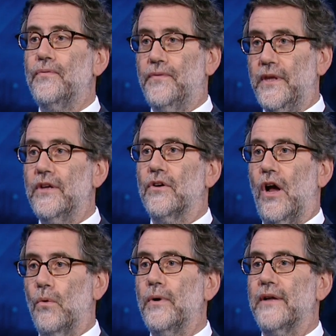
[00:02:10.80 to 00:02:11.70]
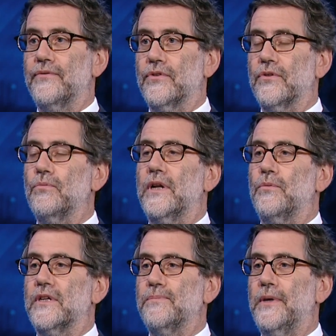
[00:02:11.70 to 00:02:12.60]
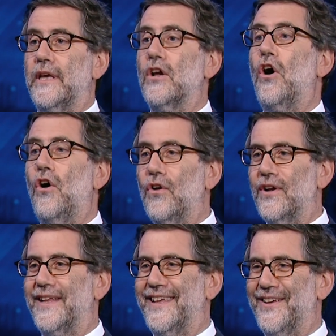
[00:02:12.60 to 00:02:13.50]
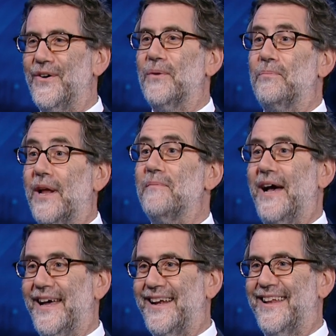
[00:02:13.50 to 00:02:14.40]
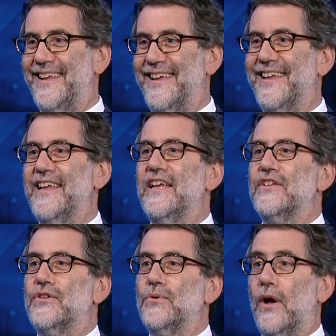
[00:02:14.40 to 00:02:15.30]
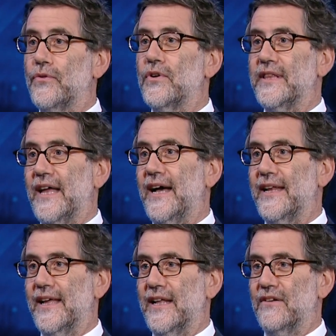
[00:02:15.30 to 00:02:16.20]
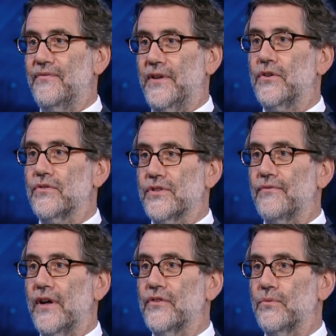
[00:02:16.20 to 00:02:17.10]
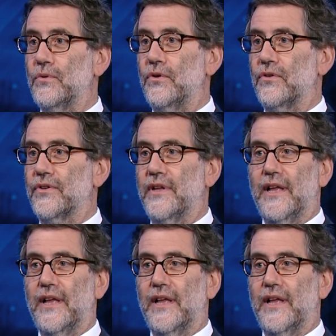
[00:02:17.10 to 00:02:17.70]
fear, however, when we are speaking only or primarily to authoritarian figures around the world.